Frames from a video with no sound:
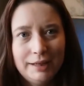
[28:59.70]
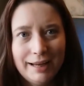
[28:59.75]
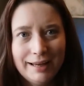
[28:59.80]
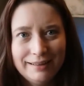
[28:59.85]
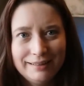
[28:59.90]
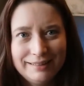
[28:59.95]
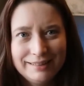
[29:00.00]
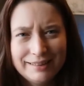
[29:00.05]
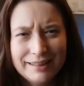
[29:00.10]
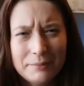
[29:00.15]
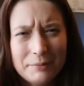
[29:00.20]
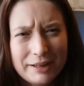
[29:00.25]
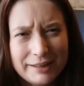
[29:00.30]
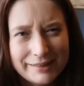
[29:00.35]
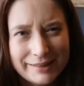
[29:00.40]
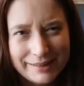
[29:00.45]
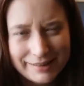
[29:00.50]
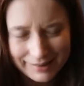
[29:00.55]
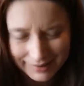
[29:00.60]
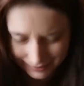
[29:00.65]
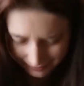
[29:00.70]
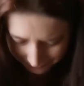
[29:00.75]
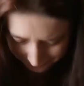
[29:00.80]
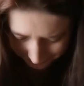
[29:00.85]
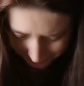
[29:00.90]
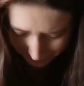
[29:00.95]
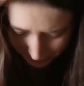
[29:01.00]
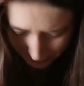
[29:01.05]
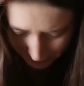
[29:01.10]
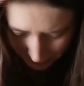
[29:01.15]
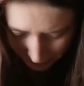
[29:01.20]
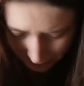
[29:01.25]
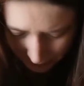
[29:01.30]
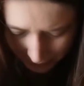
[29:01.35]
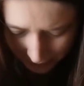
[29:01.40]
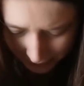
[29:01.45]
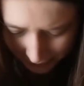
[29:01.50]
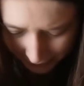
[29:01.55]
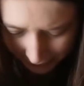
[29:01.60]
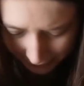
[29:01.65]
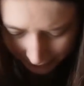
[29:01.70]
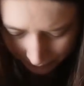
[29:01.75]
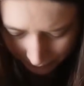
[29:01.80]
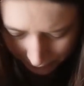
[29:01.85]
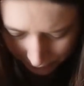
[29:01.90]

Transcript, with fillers: yeah, does that make sense? I like